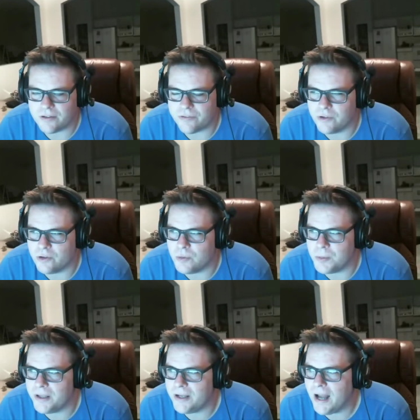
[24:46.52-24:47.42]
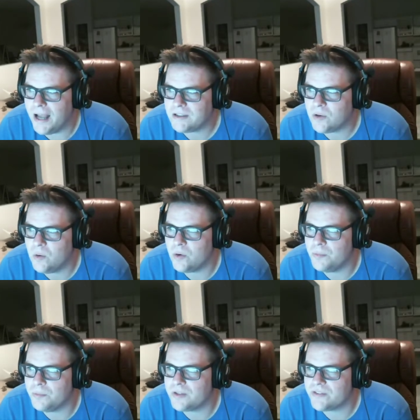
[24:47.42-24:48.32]
kind of talked for a little bit and
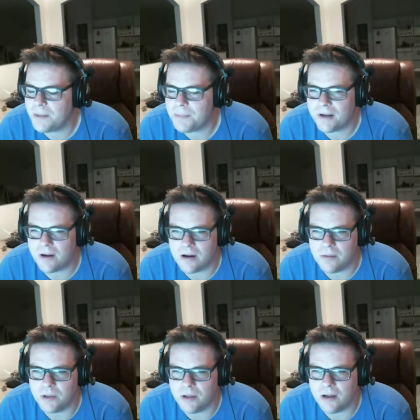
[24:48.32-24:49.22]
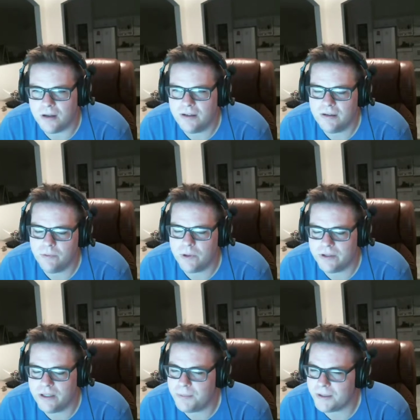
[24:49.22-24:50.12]
i told him because i pick on him a
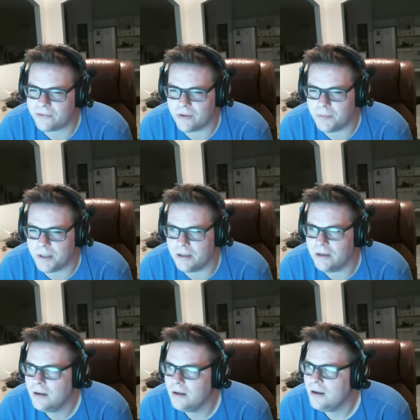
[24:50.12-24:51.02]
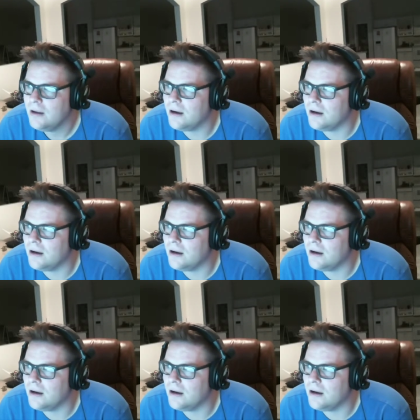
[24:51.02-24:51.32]
lot and he, well he picks on me